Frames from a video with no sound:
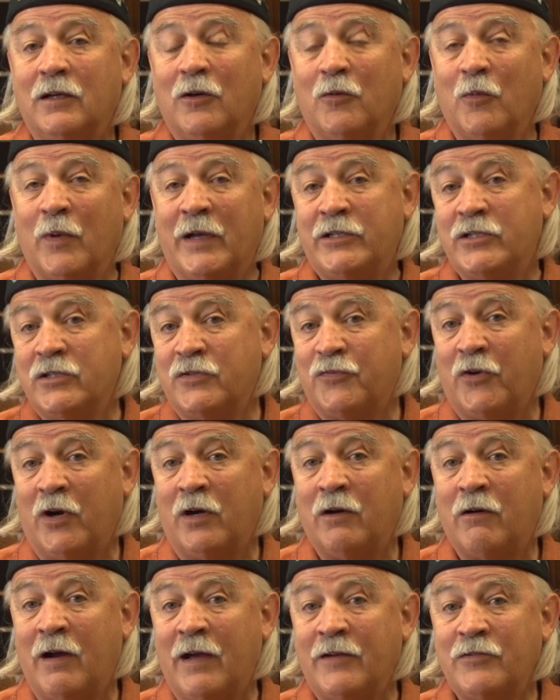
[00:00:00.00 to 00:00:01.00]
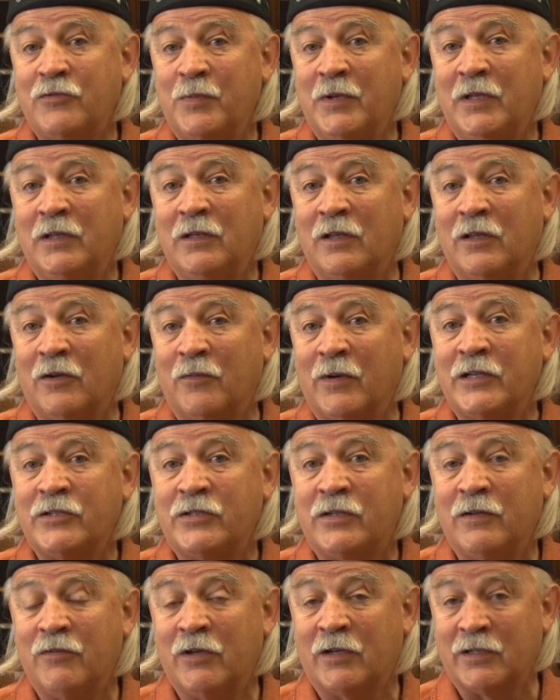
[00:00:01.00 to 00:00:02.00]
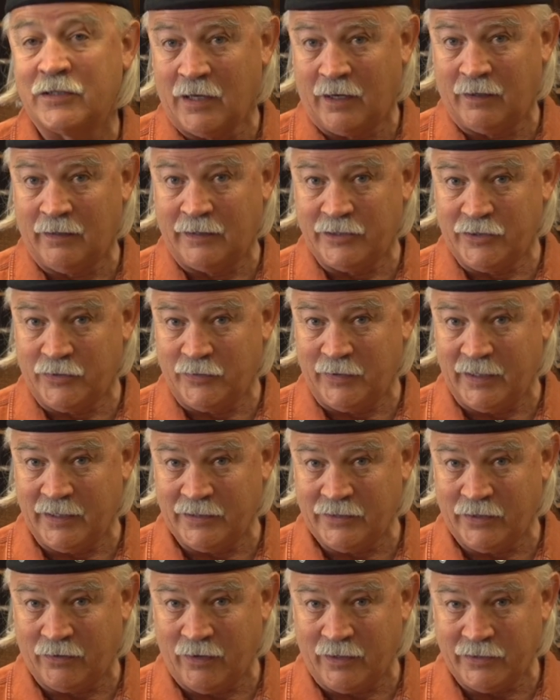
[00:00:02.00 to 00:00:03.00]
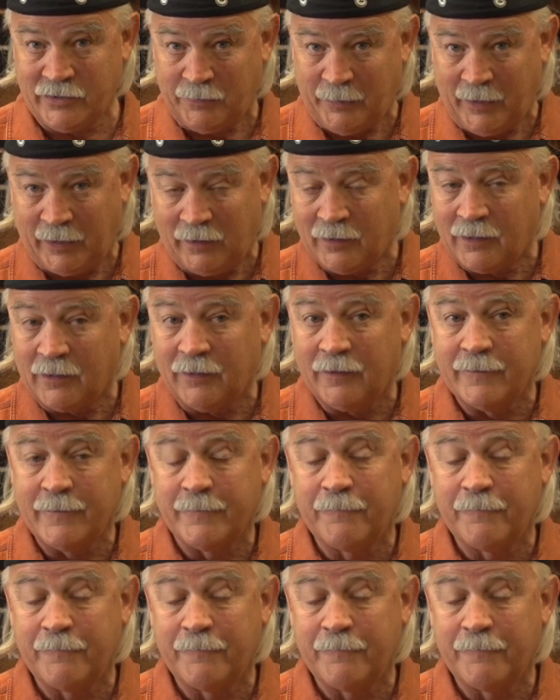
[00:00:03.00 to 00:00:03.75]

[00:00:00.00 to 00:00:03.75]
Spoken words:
wages for our craftsmen than the rest of the guitar industry does across America.